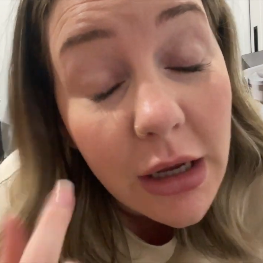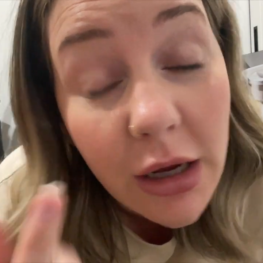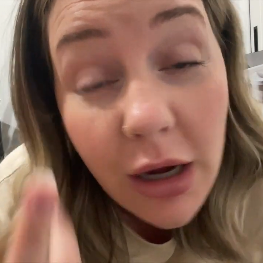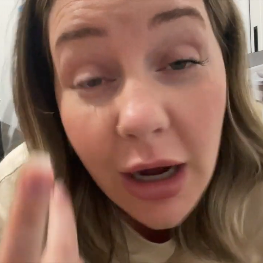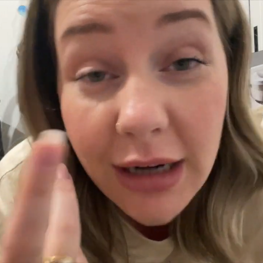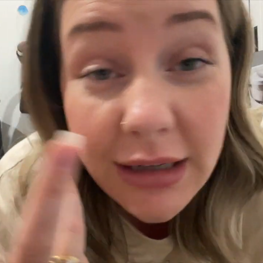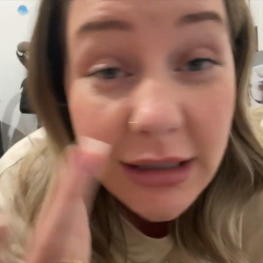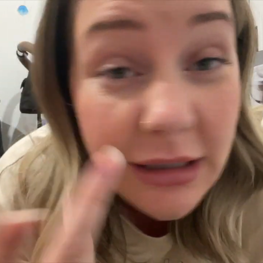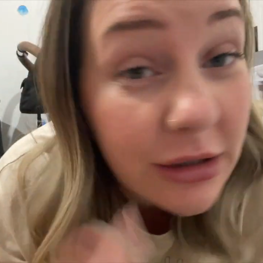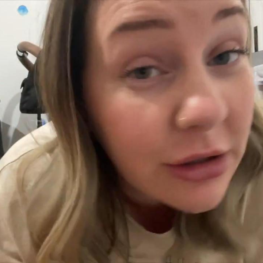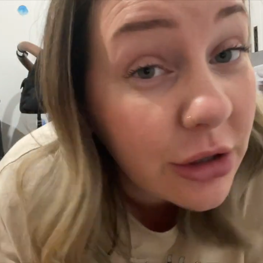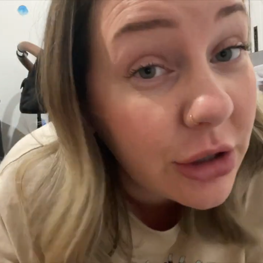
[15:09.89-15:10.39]
I
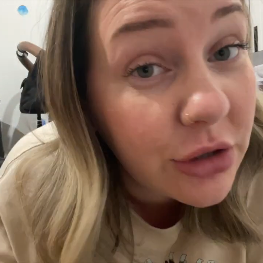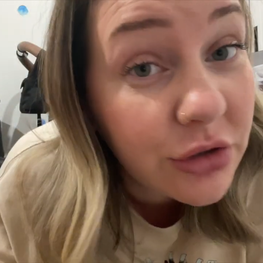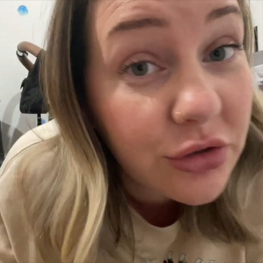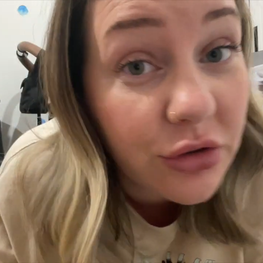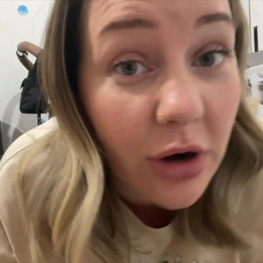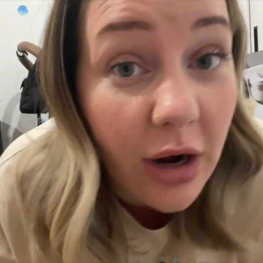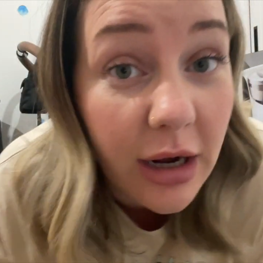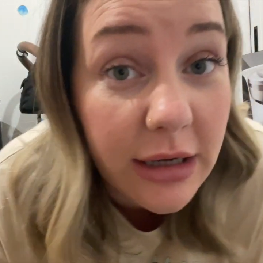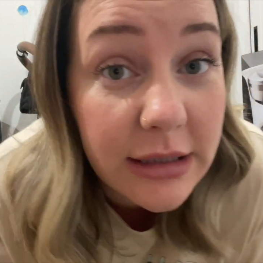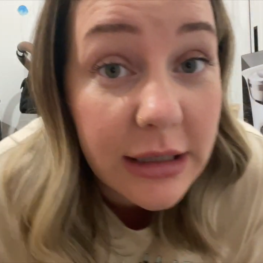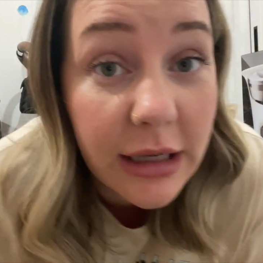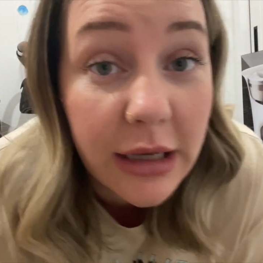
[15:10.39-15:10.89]
didn't know
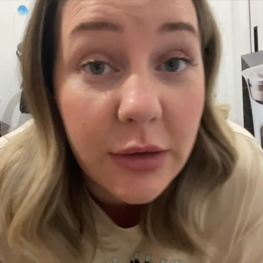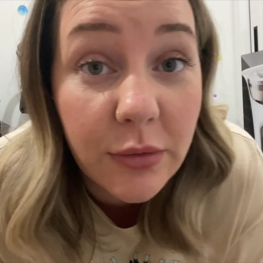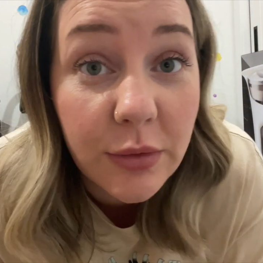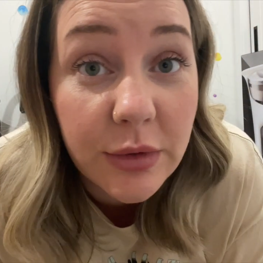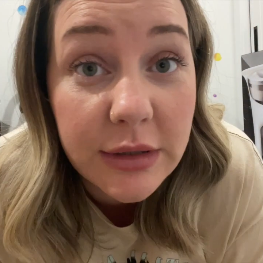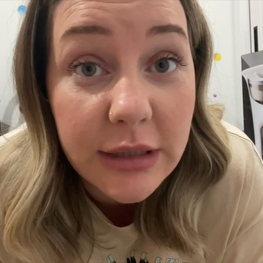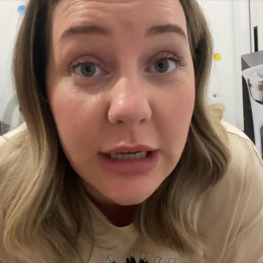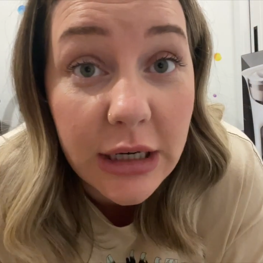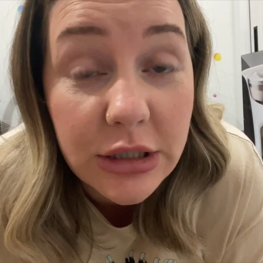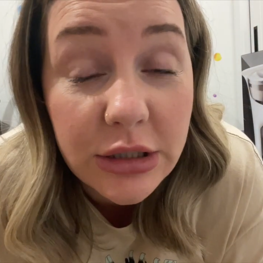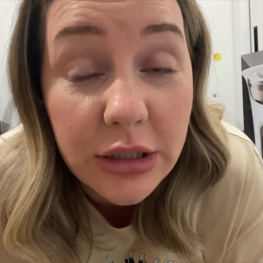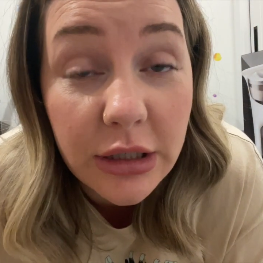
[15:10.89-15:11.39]
dry skin was
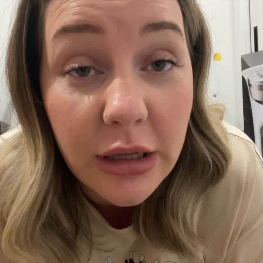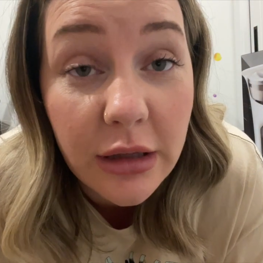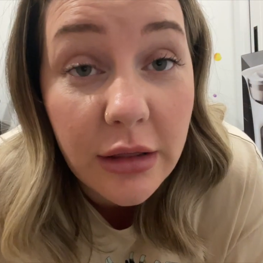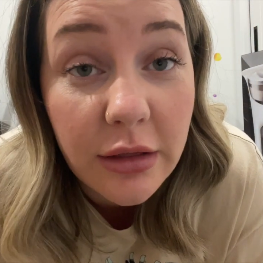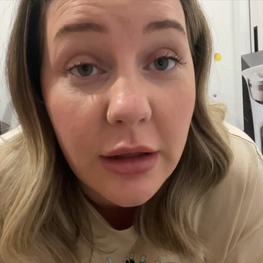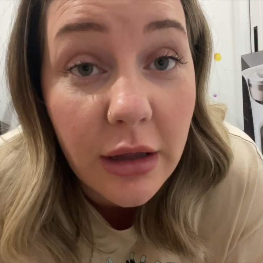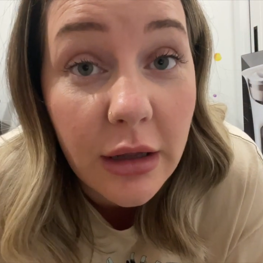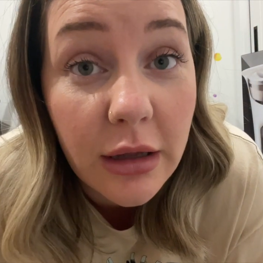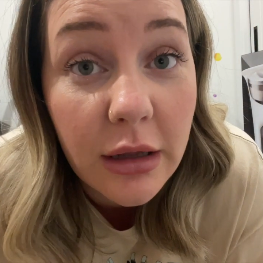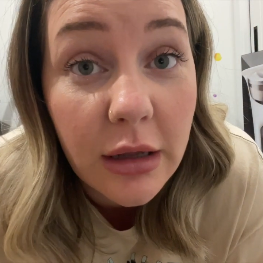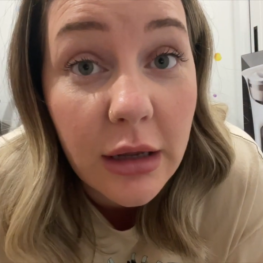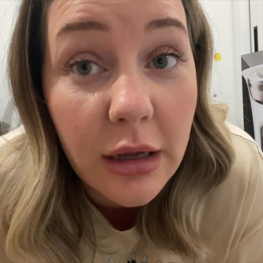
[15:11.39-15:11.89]
actually a
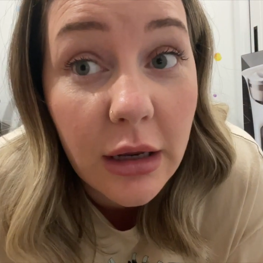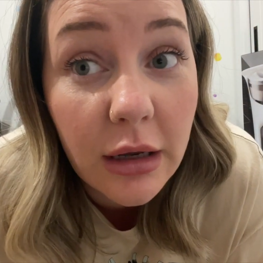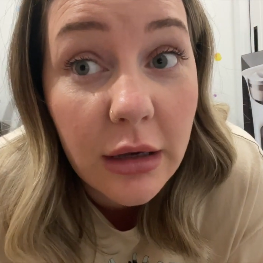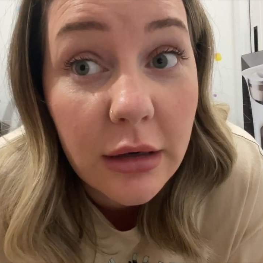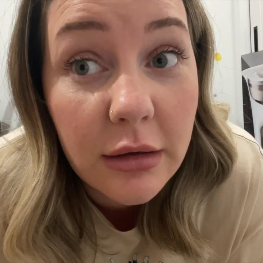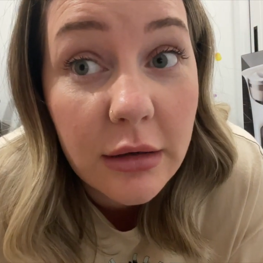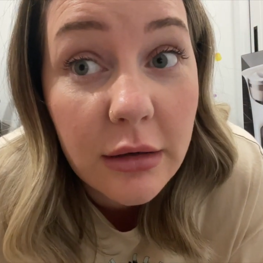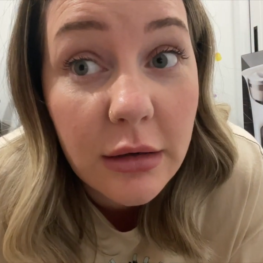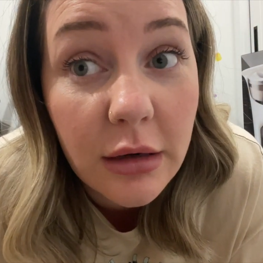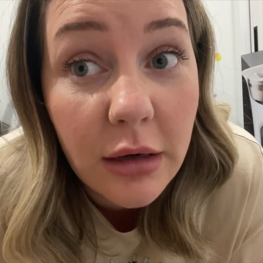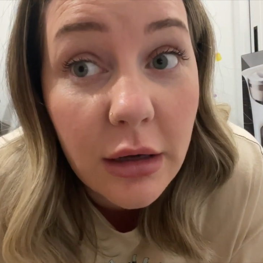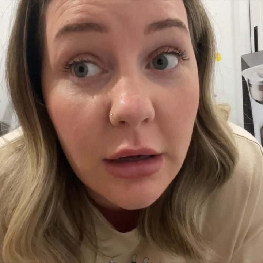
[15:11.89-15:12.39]
thing
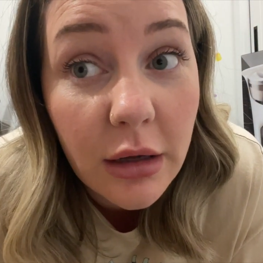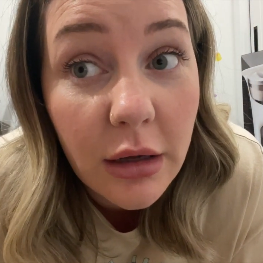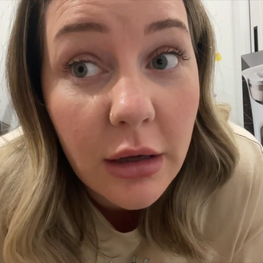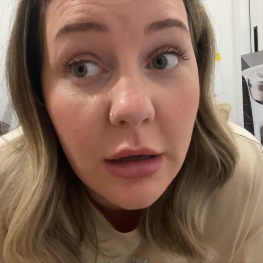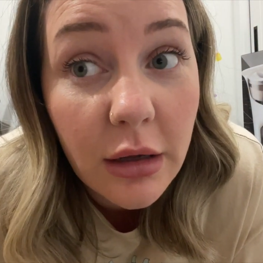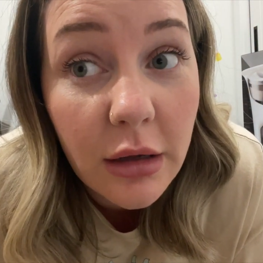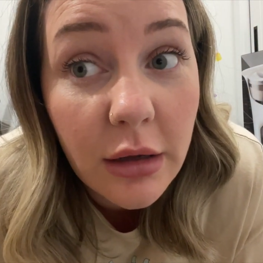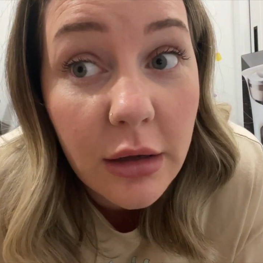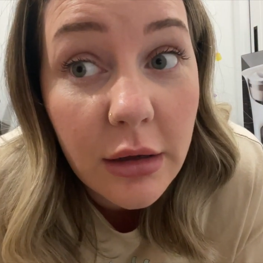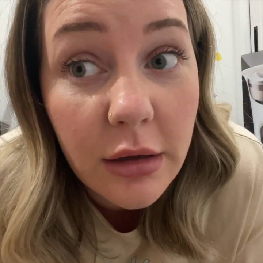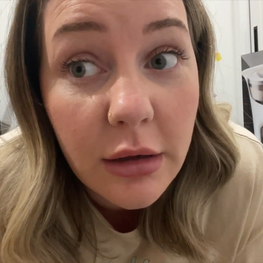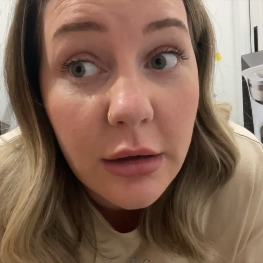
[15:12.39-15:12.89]
in
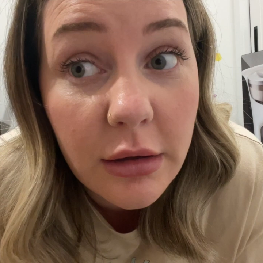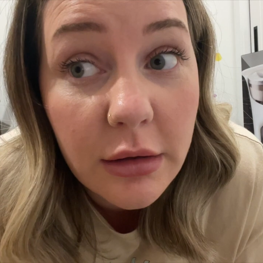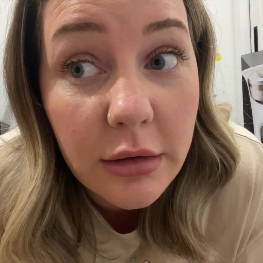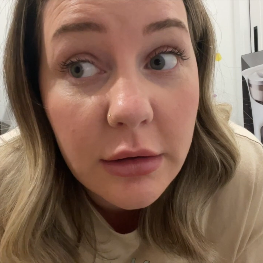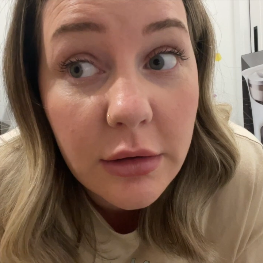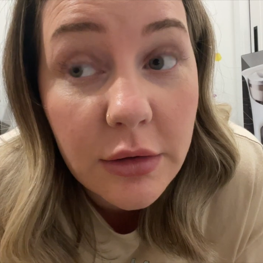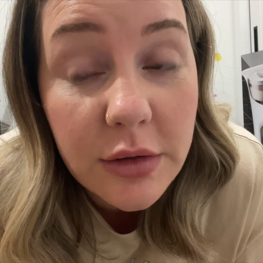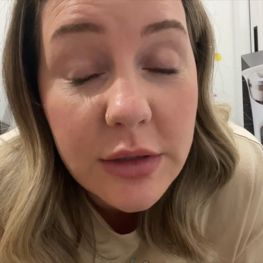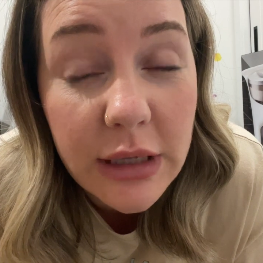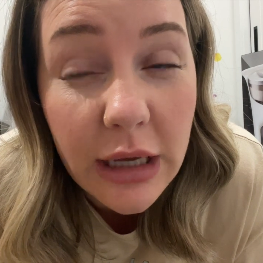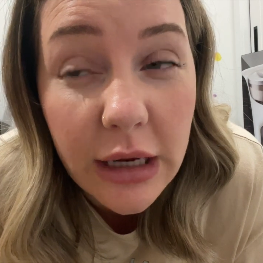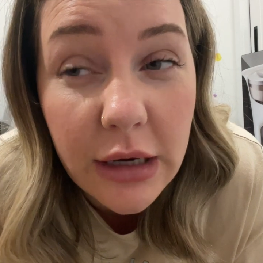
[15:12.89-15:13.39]

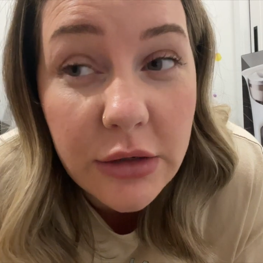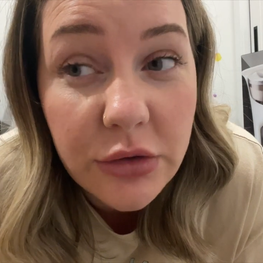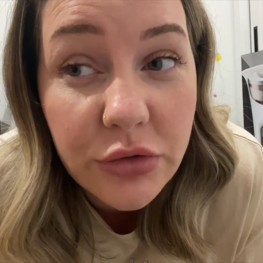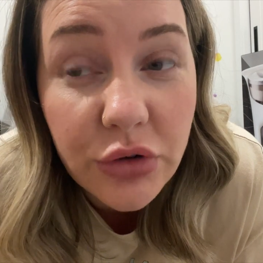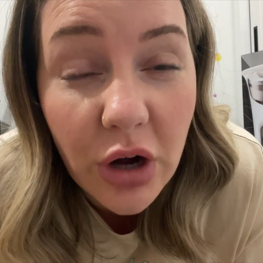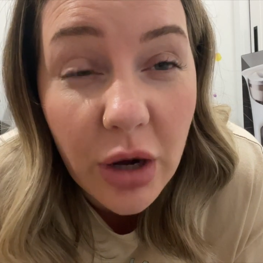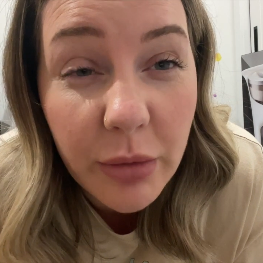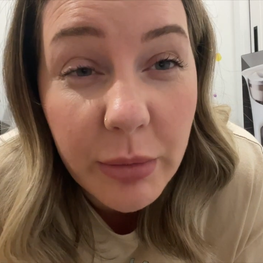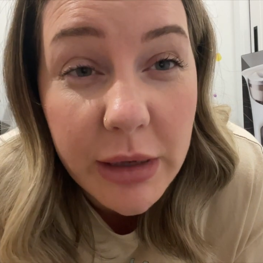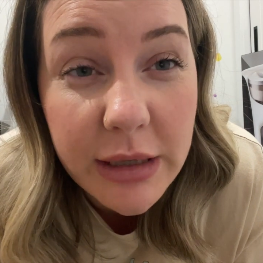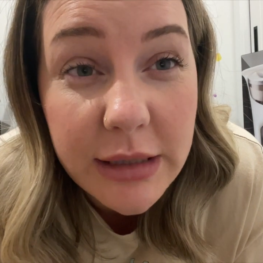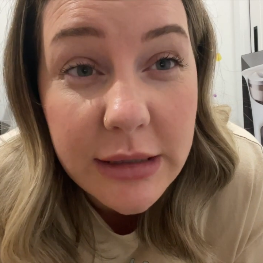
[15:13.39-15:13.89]
your second
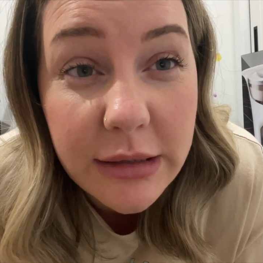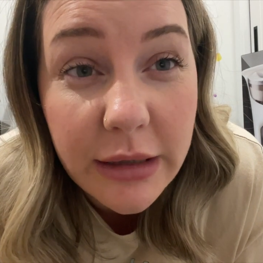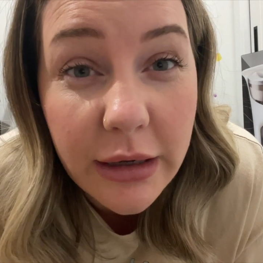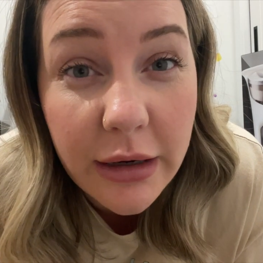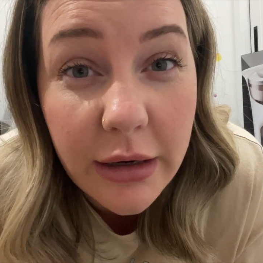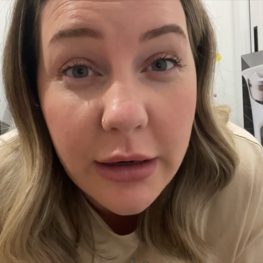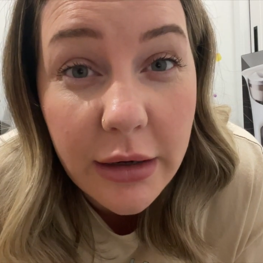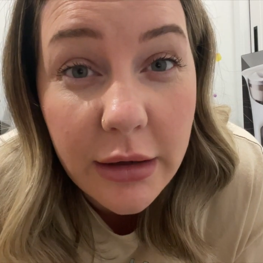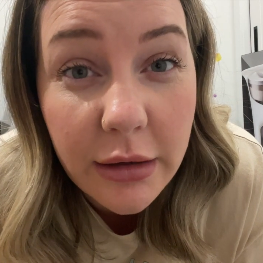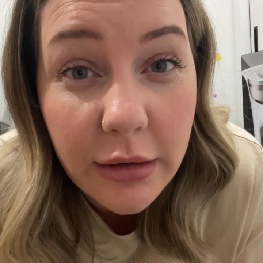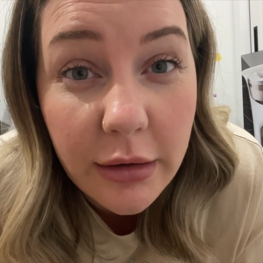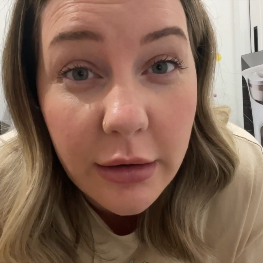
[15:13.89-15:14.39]

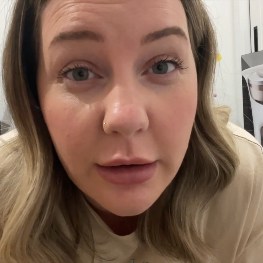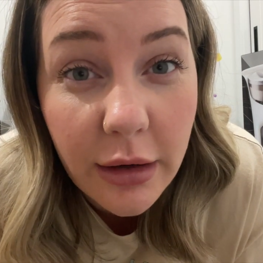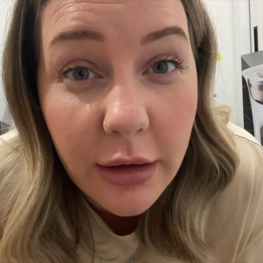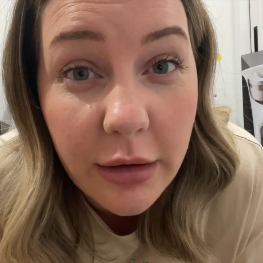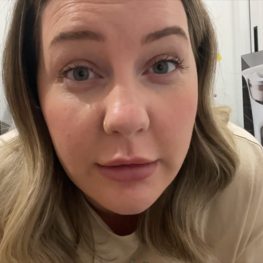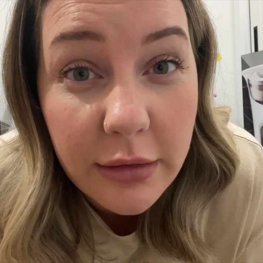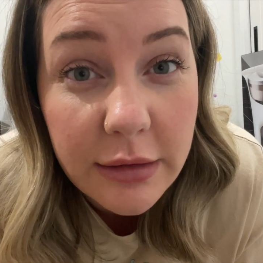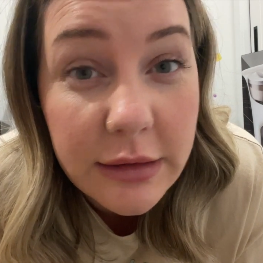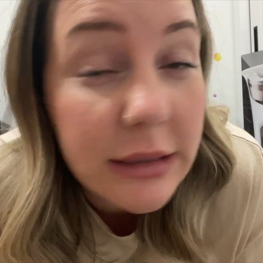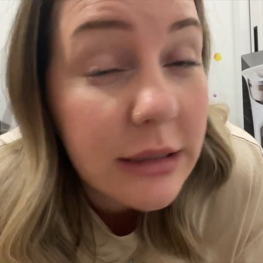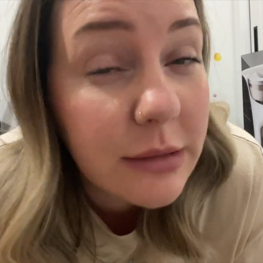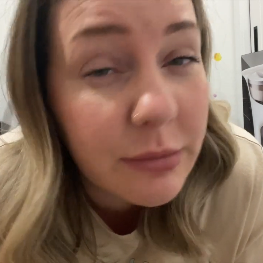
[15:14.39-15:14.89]
trimester, and
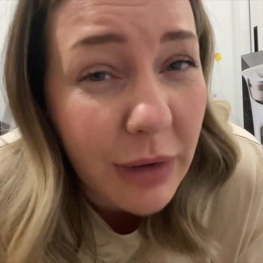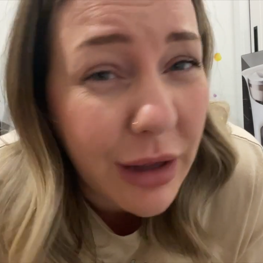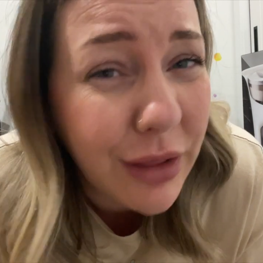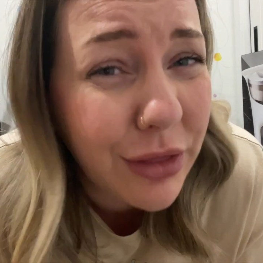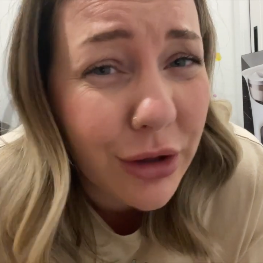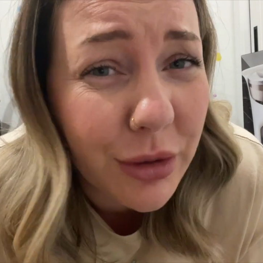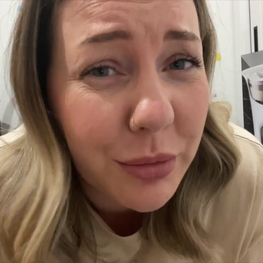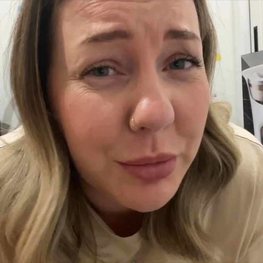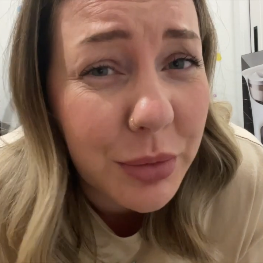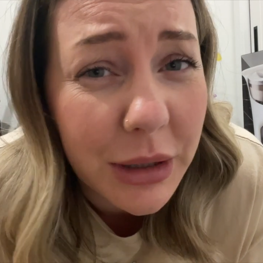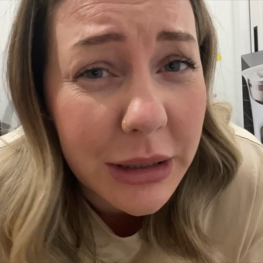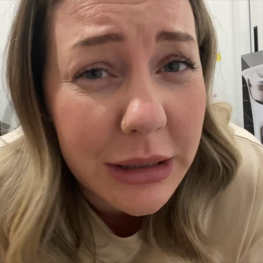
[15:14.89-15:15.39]
this is my
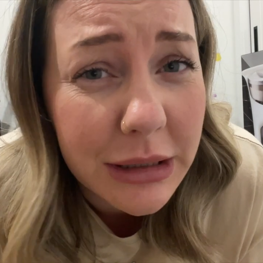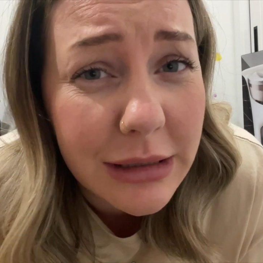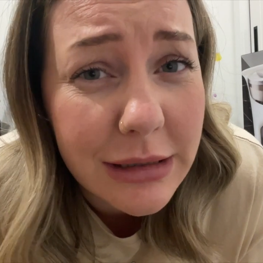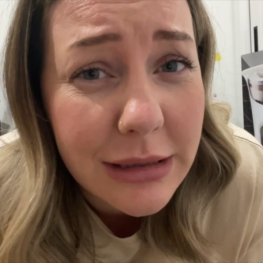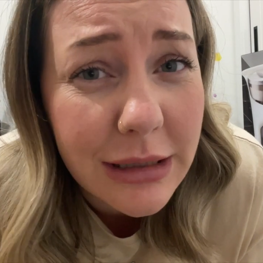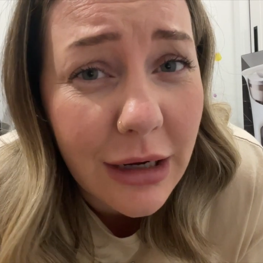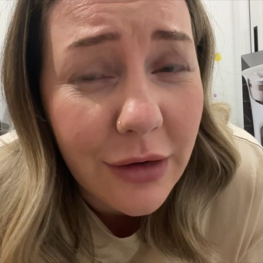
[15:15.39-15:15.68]
third pregnancy.